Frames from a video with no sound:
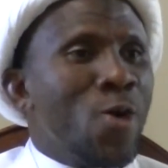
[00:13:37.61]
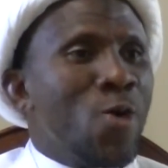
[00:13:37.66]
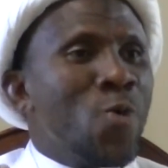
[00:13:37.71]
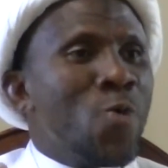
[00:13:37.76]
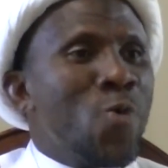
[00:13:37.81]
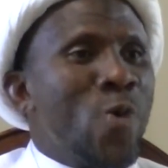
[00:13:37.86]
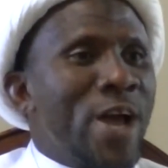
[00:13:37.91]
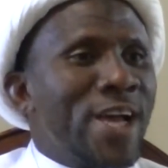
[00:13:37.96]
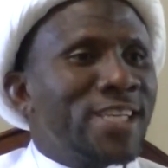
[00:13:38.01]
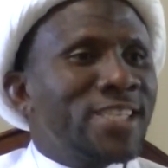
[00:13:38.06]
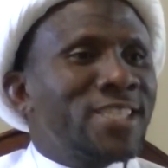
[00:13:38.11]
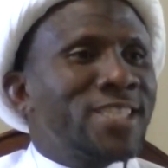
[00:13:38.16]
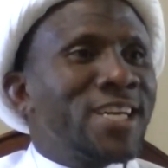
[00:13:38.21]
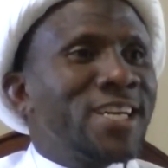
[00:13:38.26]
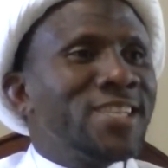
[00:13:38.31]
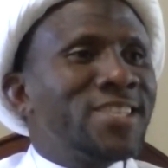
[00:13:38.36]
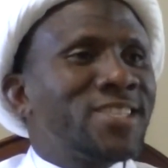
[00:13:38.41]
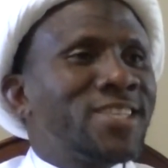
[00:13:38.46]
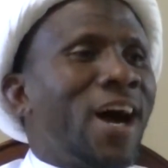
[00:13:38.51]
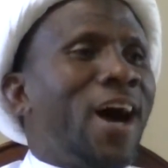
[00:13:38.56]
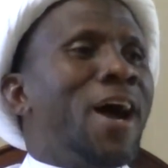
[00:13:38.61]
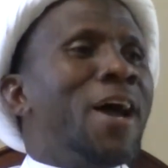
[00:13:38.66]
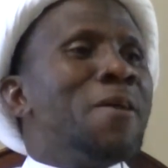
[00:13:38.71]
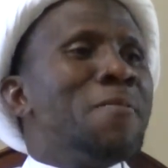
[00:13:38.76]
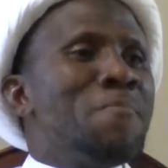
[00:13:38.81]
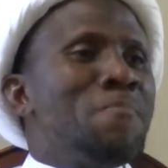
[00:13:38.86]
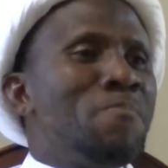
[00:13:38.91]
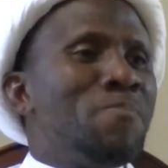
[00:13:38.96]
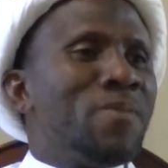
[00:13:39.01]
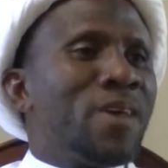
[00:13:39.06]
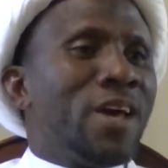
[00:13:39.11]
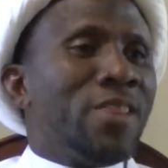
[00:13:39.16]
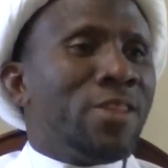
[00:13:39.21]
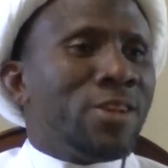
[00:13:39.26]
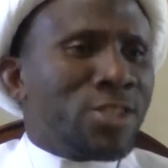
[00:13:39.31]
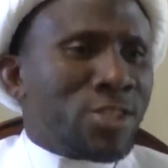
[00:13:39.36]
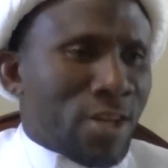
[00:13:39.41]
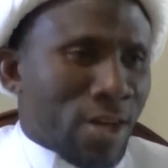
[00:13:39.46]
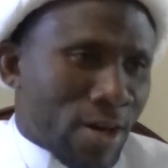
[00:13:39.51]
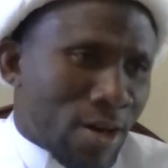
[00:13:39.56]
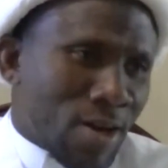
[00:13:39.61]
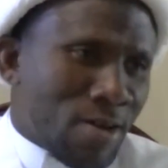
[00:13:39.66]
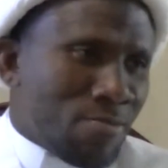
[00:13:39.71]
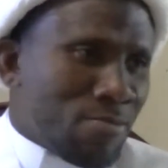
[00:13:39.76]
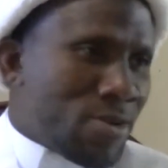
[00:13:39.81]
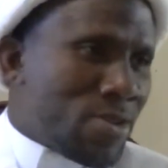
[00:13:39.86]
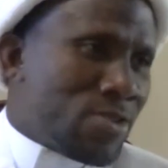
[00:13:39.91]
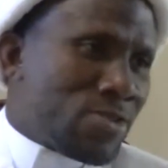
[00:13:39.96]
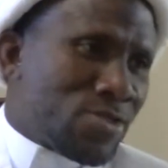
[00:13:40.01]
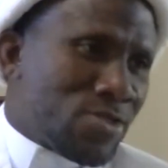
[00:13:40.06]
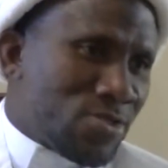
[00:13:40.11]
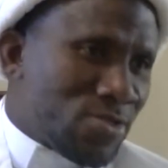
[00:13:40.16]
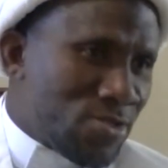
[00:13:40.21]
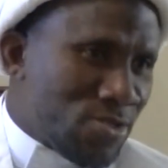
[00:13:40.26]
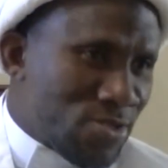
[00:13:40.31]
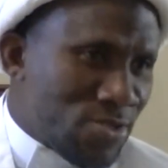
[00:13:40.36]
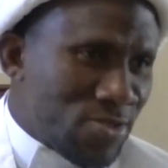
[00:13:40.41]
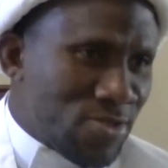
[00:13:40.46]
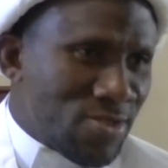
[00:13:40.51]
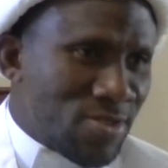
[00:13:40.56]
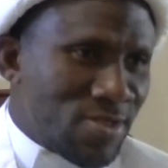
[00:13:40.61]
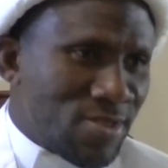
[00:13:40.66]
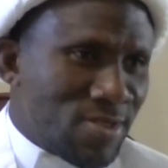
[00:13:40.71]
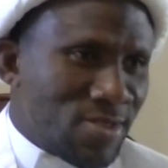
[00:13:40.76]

wasting time. And this is haram, brothers and sisters.